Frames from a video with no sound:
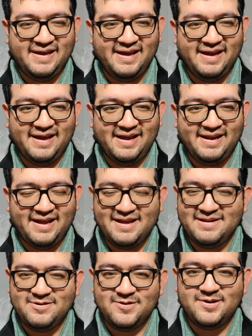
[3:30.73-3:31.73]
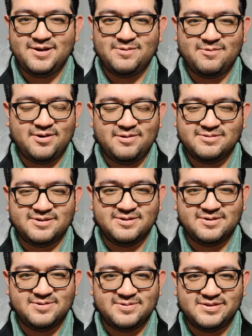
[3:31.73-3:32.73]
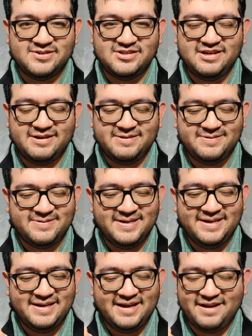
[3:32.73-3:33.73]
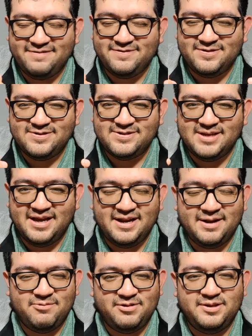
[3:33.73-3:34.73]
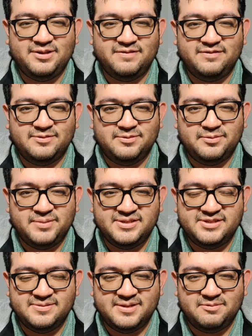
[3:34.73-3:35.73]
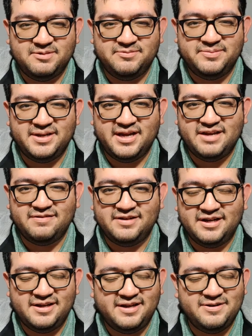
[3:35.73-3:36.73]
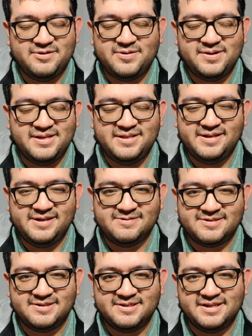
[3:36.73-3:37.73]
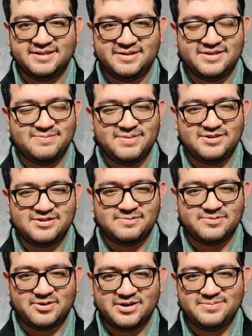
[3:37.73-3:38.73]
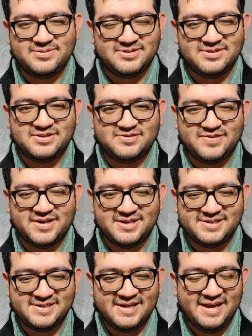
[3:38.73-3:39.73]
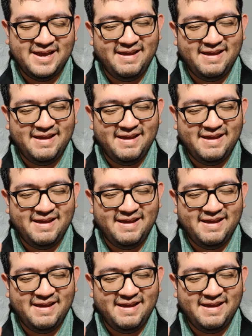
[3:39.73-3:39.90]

And I had no idea where I was going to go with this channel at first, and I really love the momentum that we've been having. I had no idea that I was going to get this many subscribers this fast,